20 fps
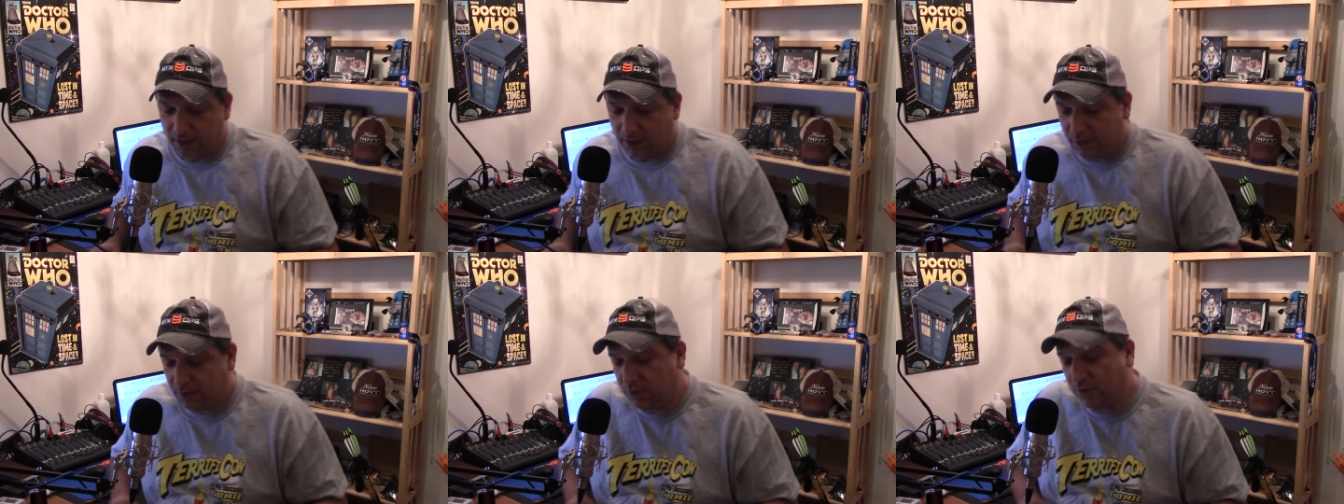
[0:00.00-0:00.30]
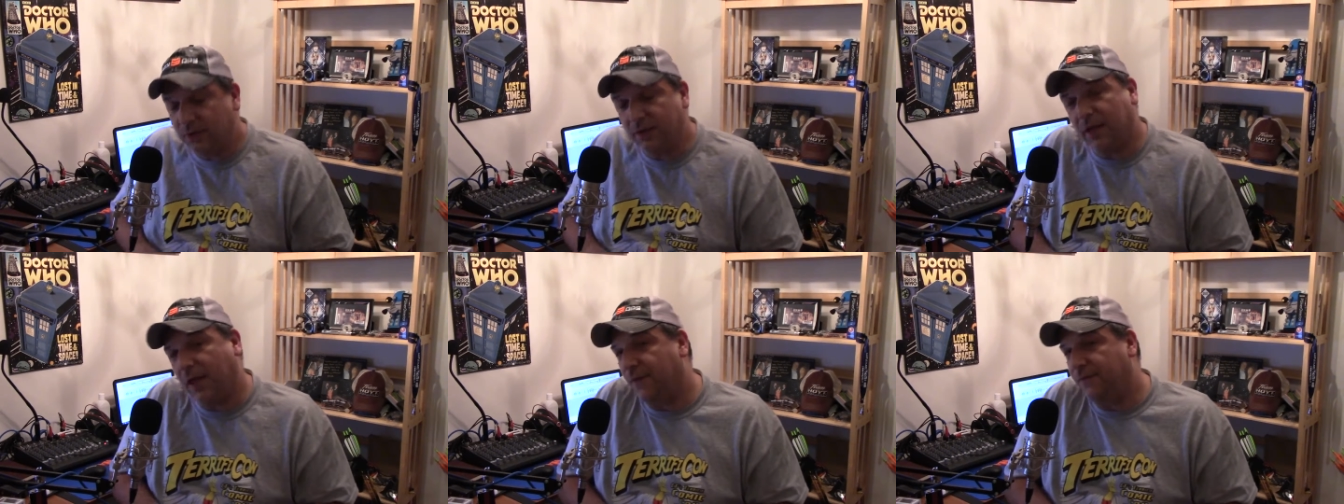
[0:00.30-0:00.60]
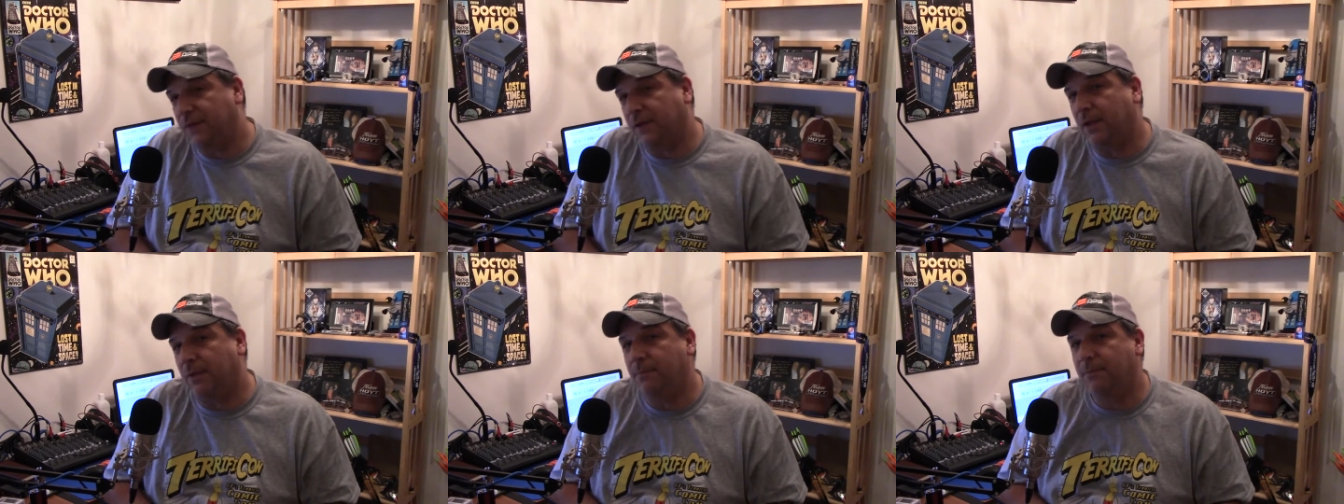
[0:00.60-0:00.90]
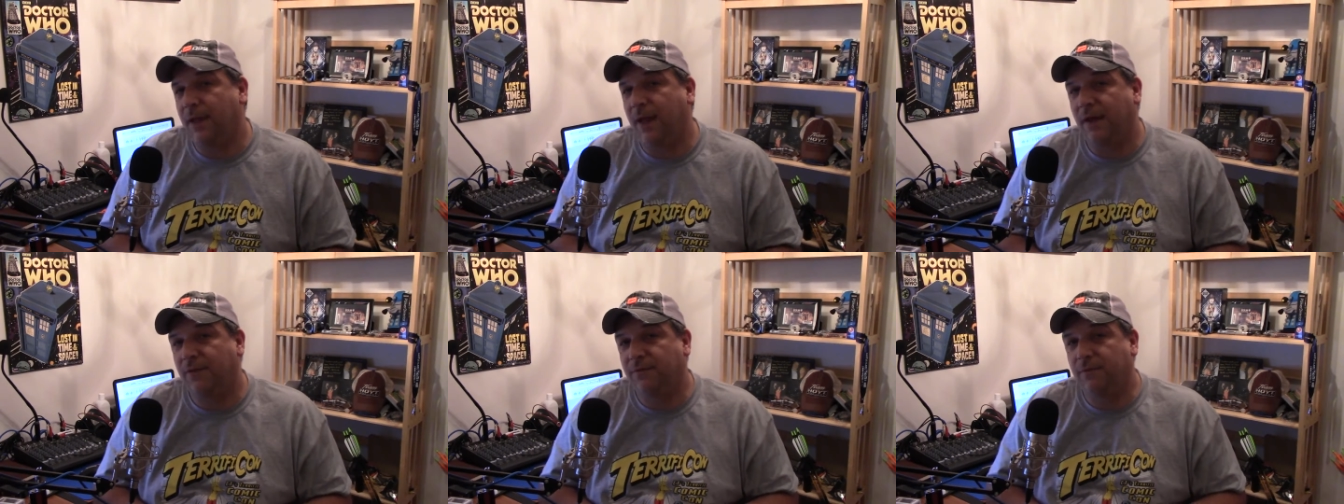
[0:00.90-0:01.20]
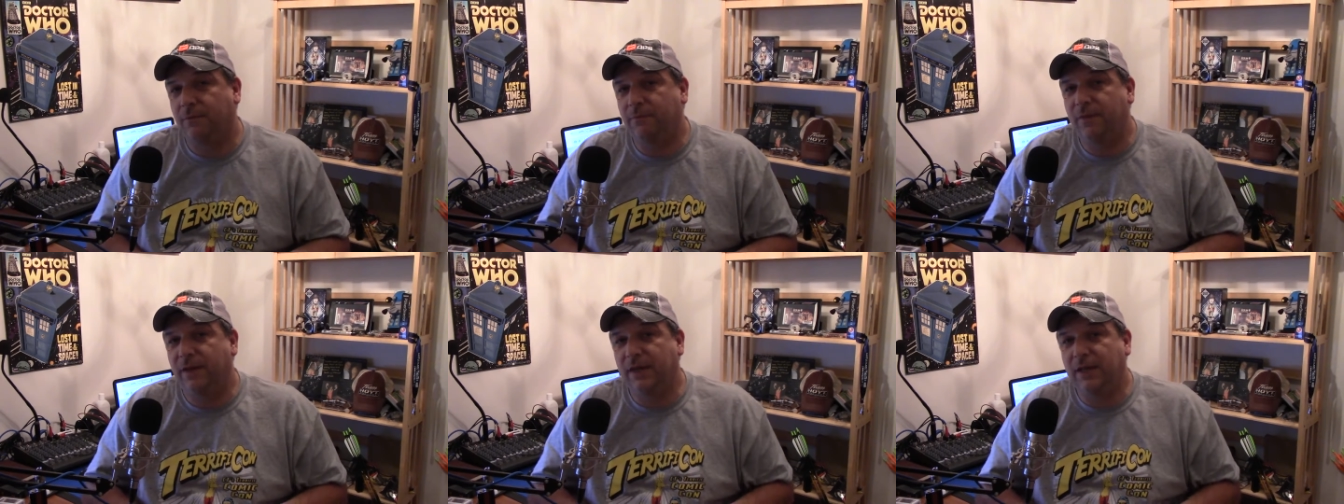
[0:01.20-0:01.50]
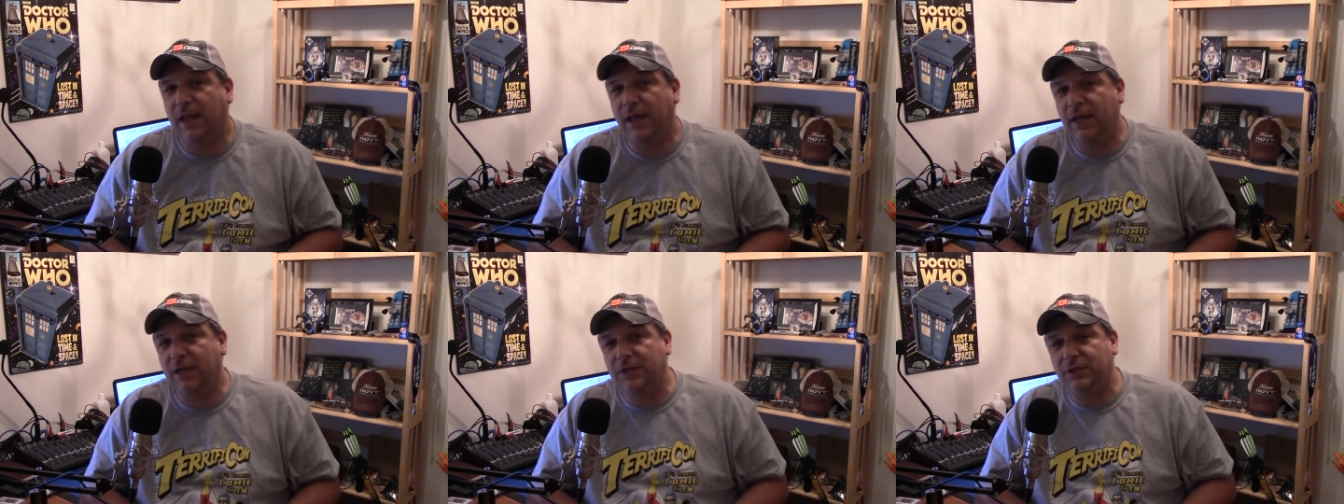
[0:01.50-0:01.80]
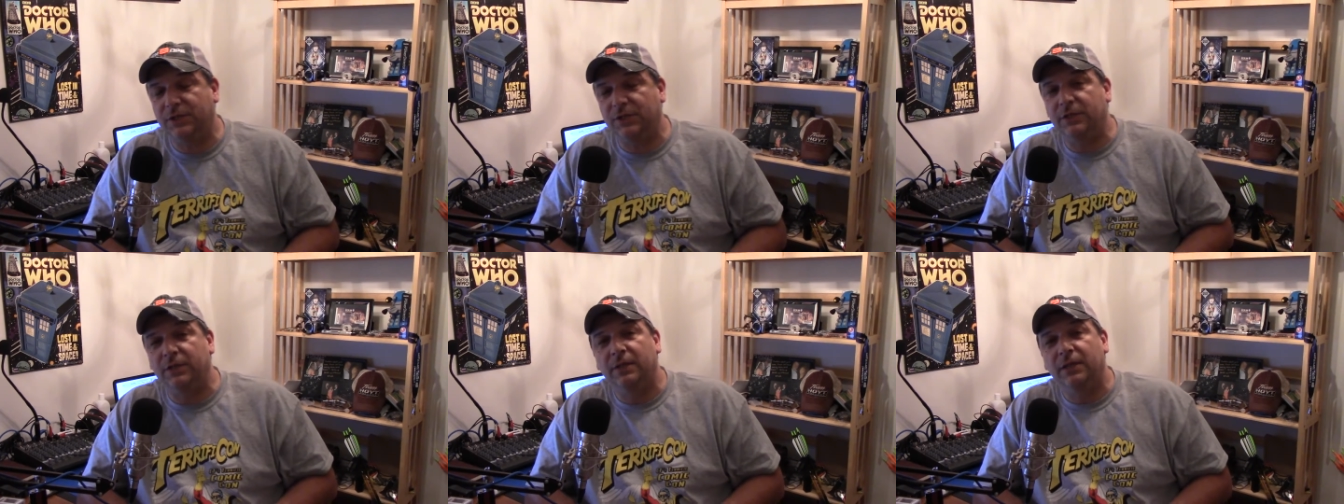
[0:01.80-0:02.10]
You're going to have to come back from
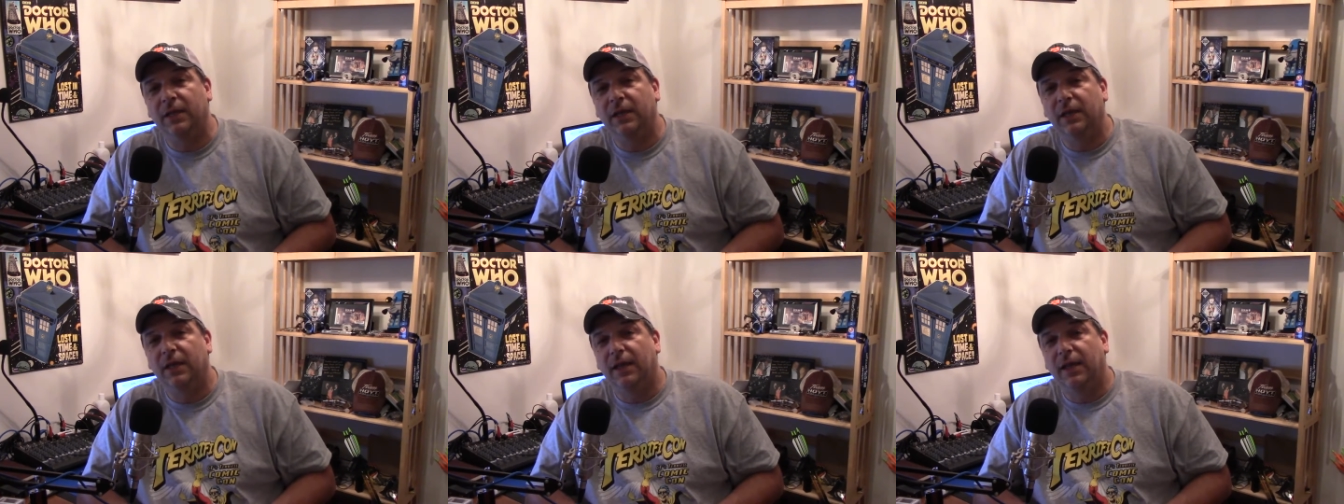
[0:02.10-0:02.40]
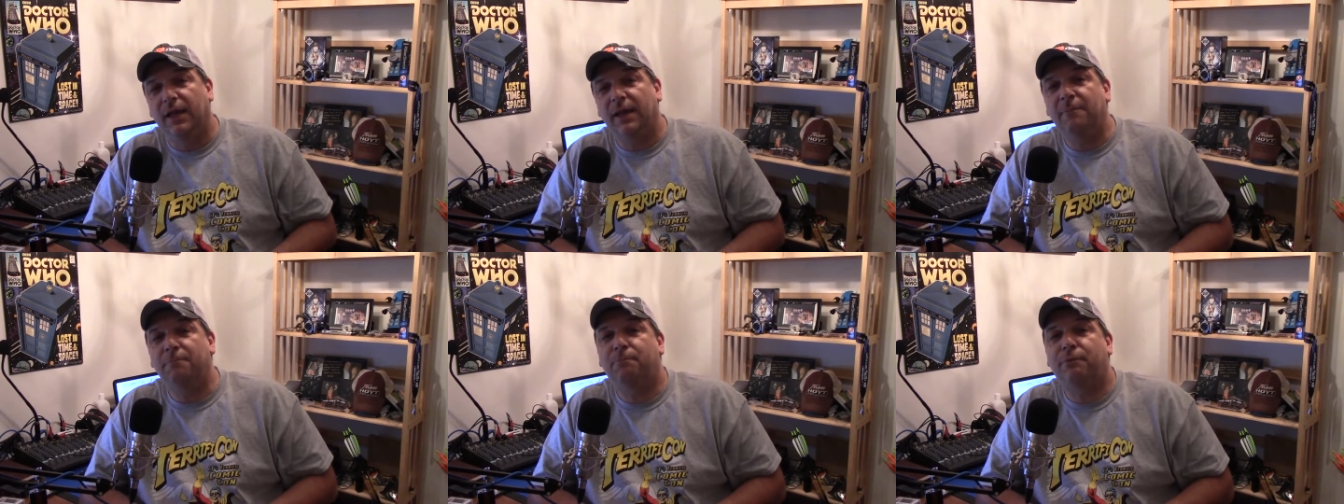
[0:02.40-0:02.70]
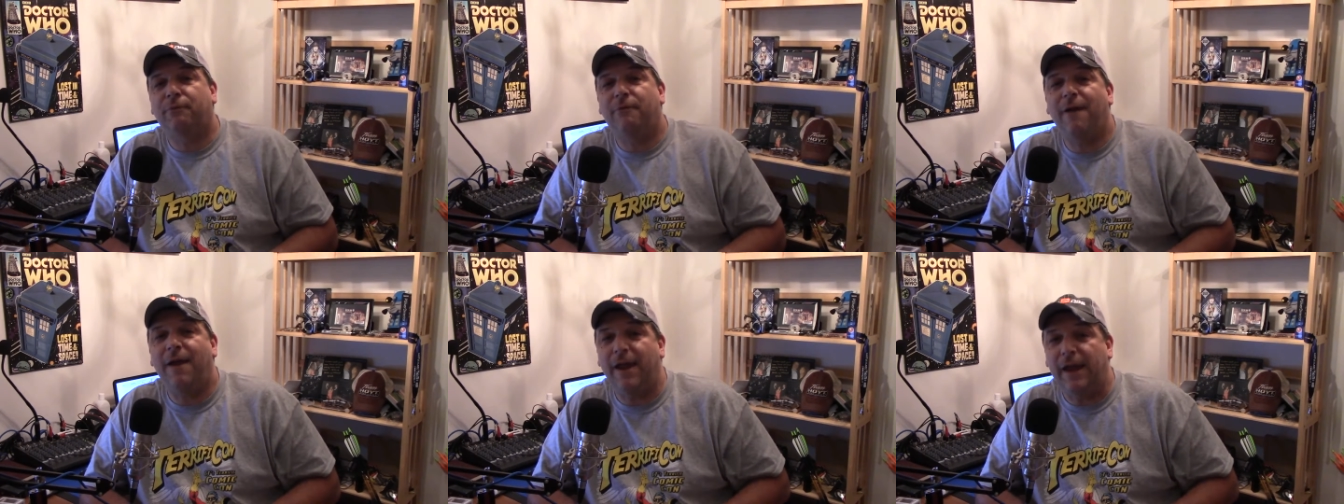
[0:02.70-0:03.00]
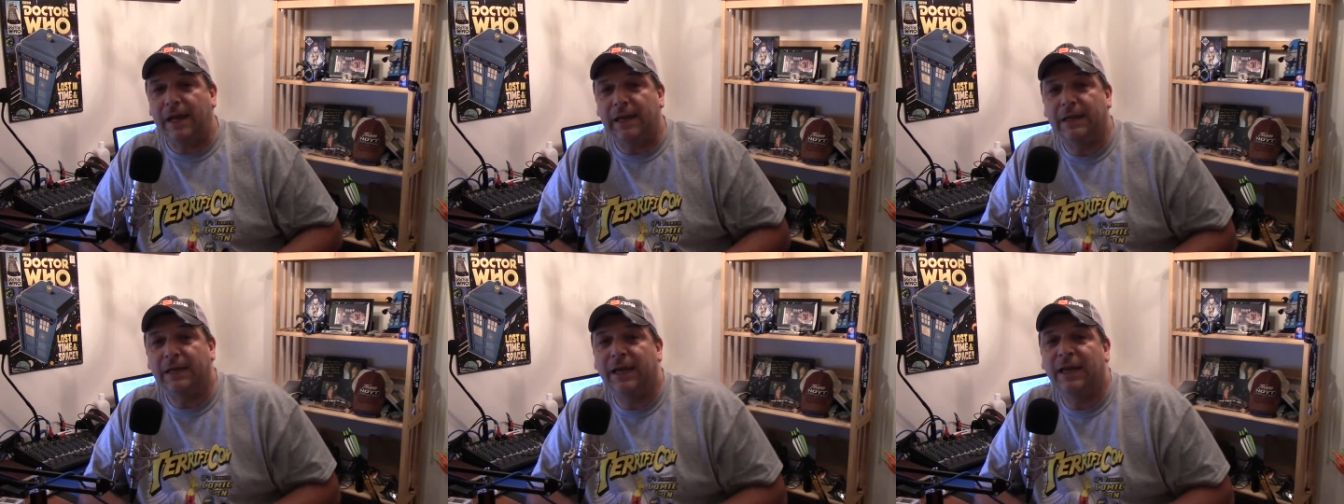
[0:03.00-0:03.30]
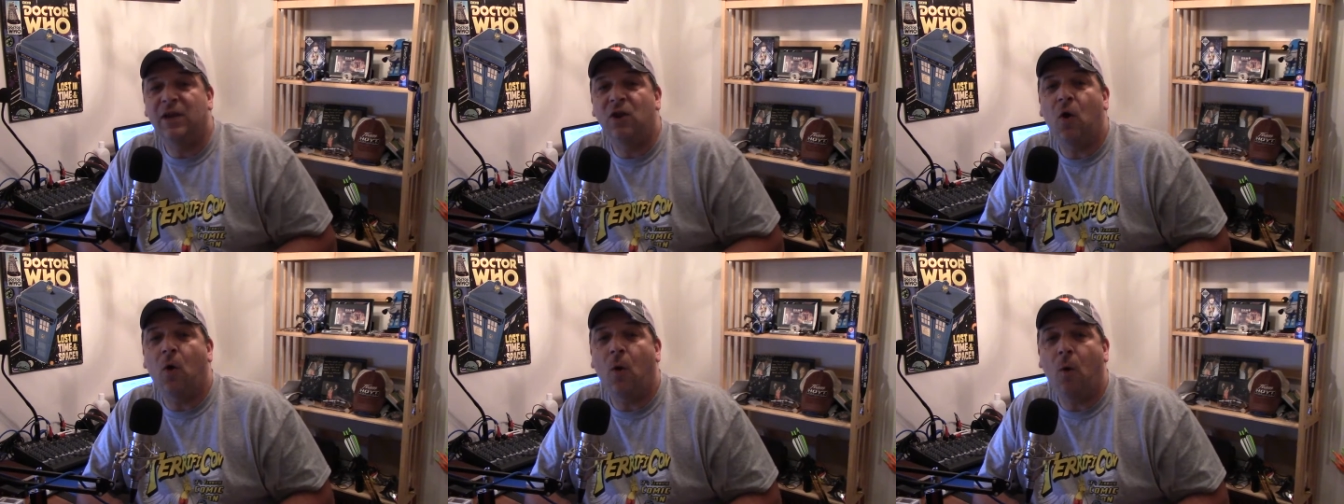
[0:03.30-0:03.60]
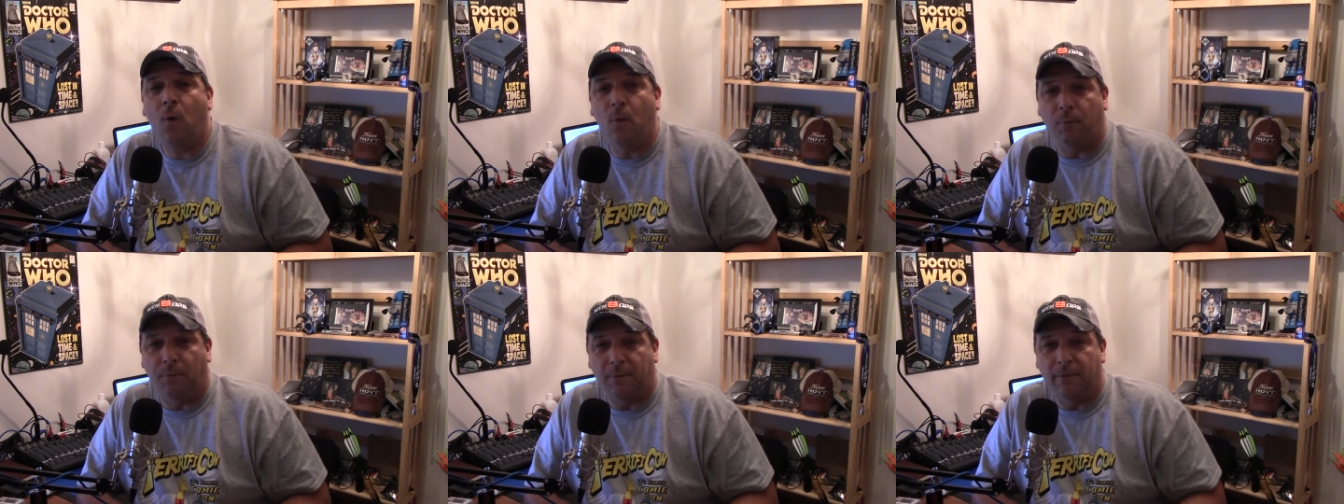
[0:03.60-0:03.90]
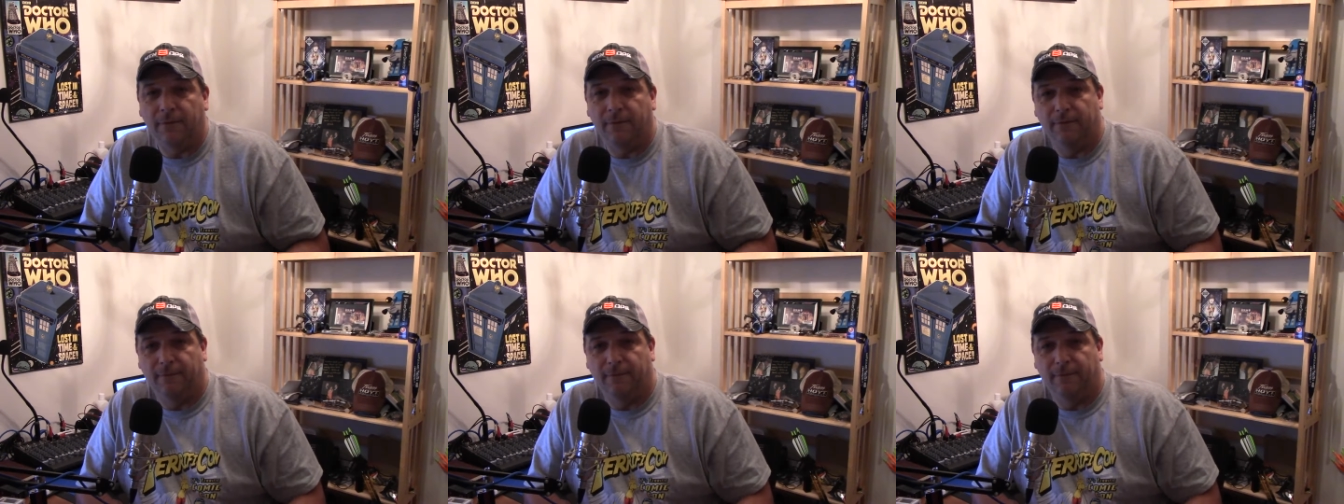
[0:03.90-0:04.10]
vacation and pray and hope